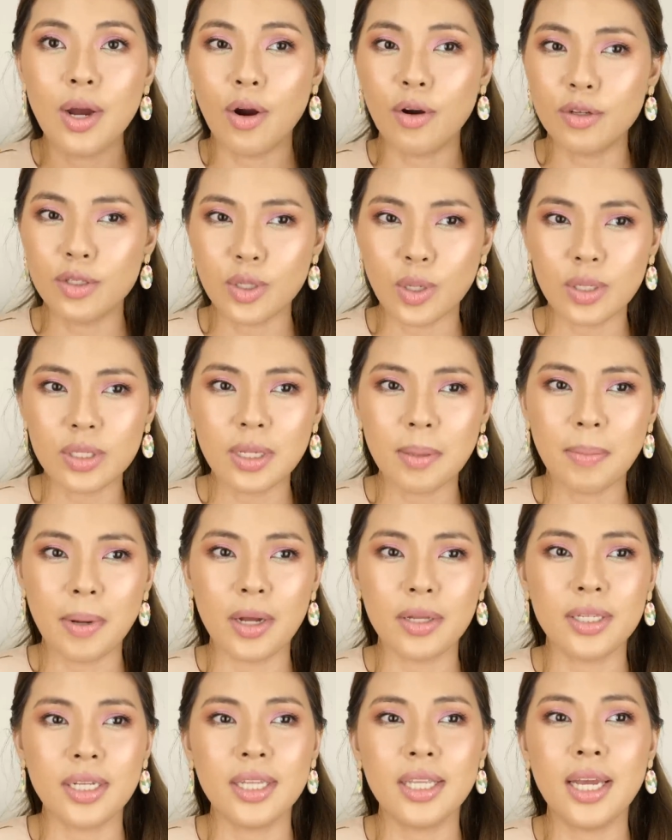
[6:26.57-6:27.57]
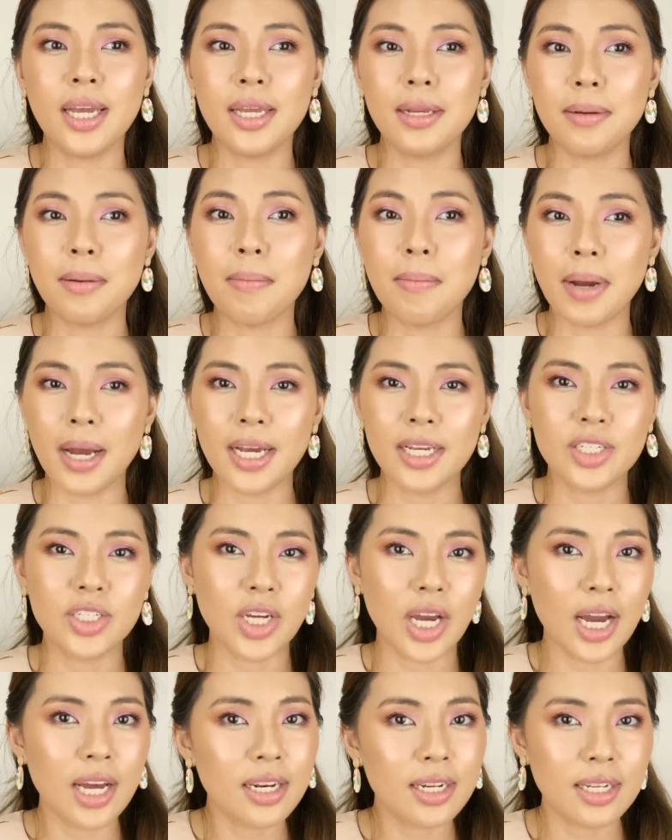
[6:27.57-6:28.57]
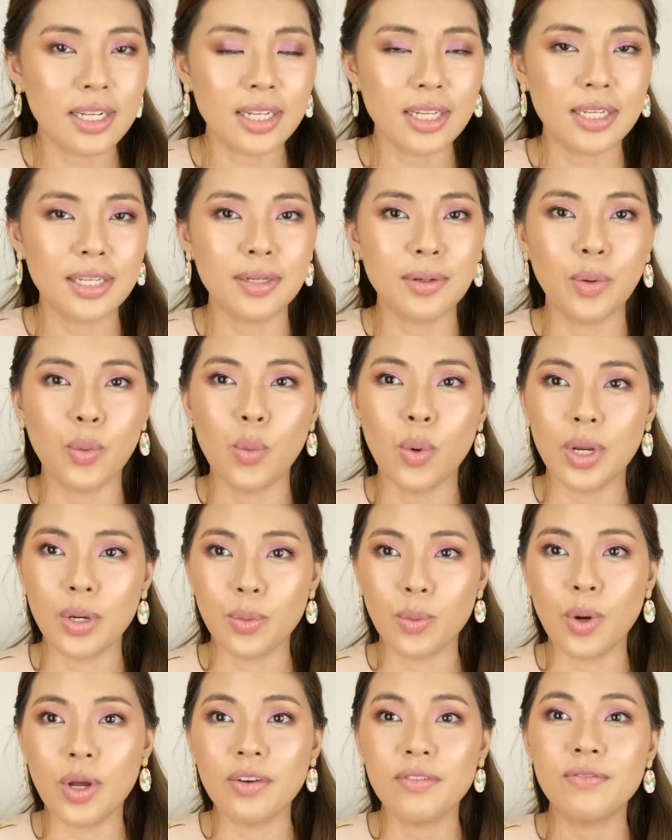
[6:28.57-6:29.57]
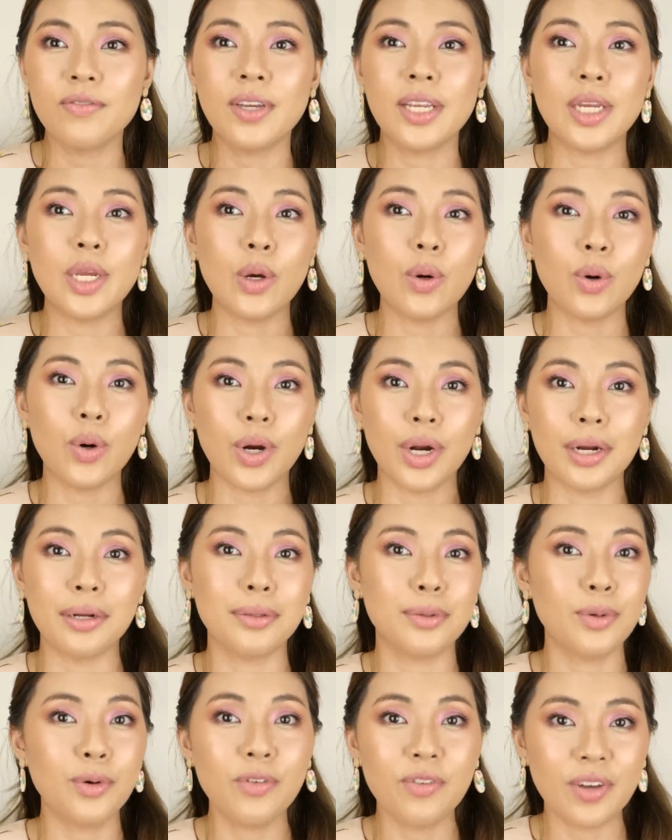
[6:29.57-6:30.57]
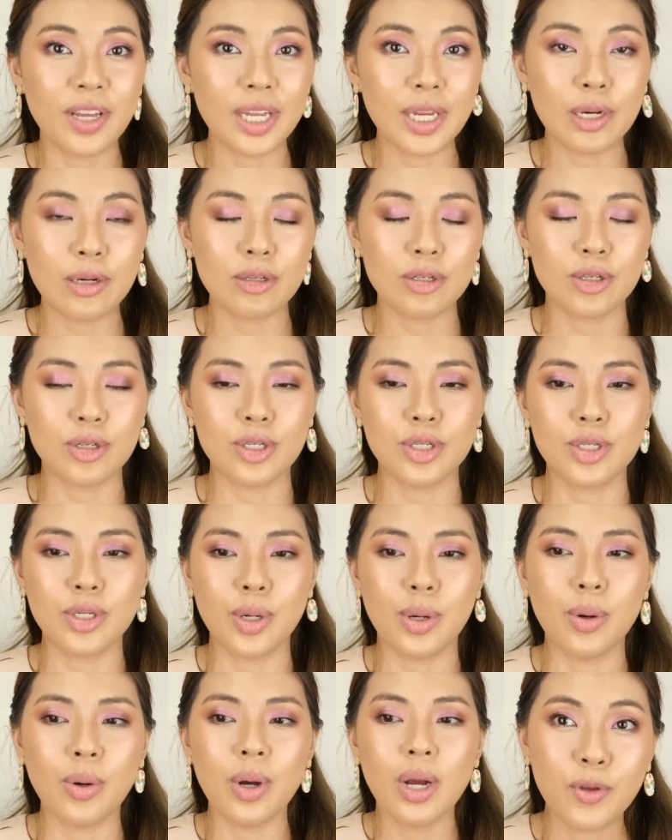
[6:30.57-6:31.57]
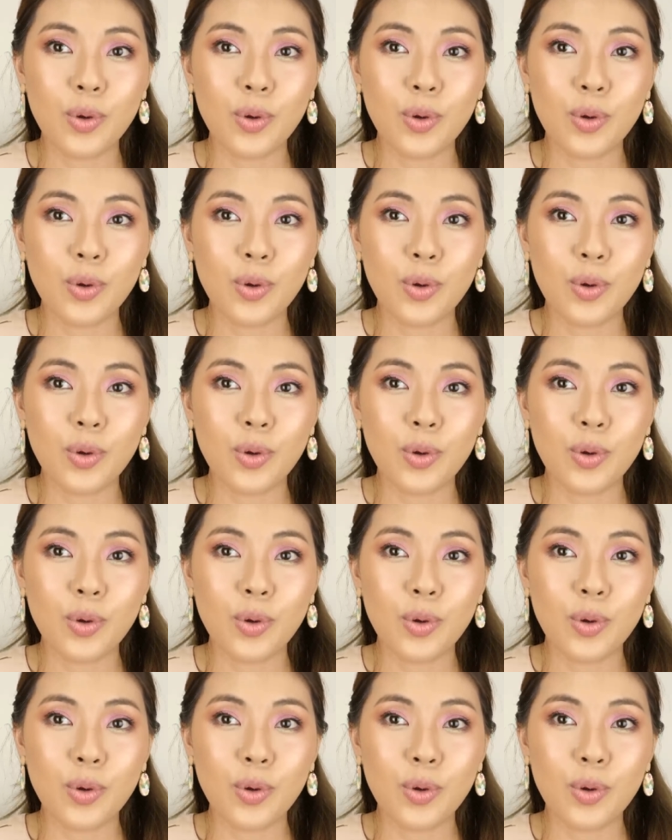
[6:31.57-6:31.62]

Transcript: or talked about it in my channel in one video or two videos or so.